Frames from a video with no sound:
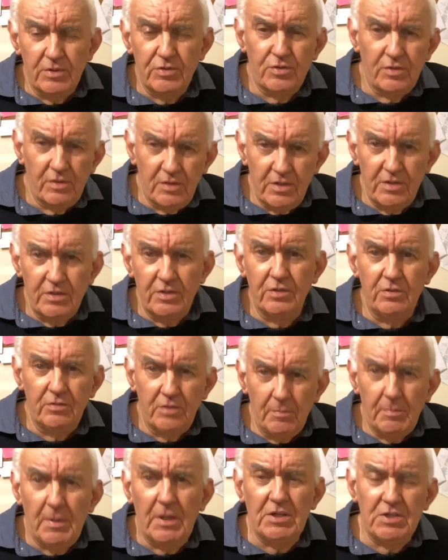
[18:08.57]
try and do the
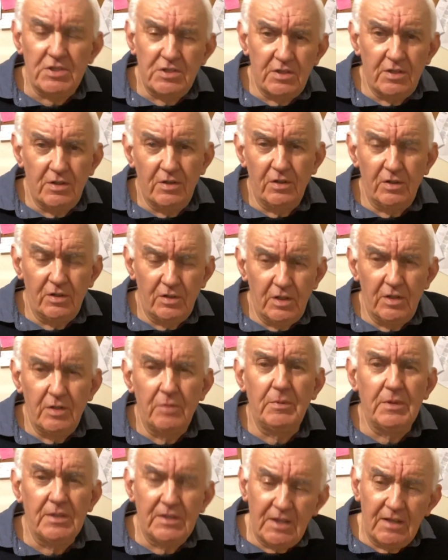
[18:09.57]
best deal
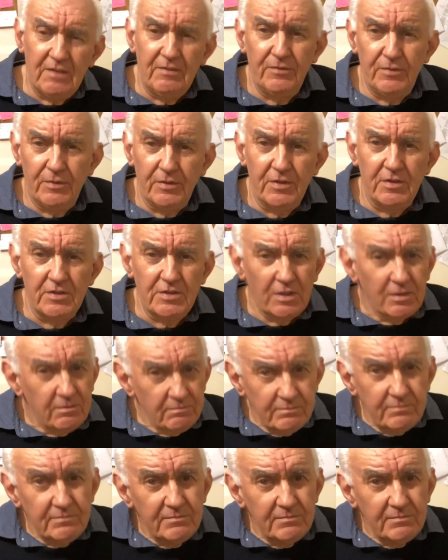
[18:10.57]
we can for you. So